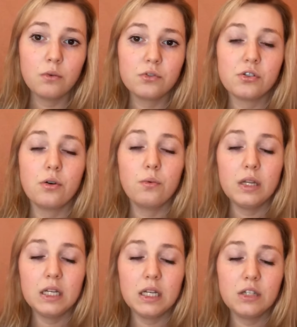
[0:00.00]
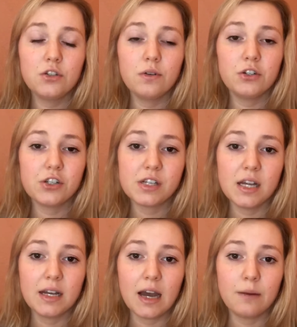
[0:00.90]
So we need to
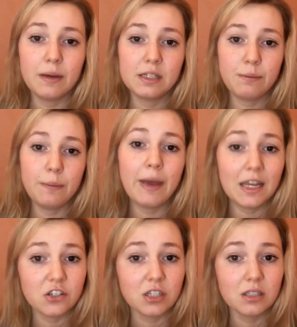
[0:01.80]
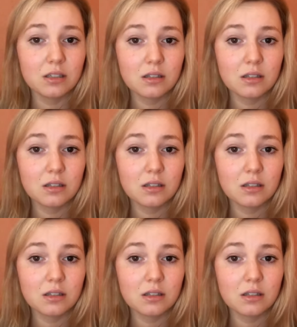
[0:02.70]
understand how to best be patient.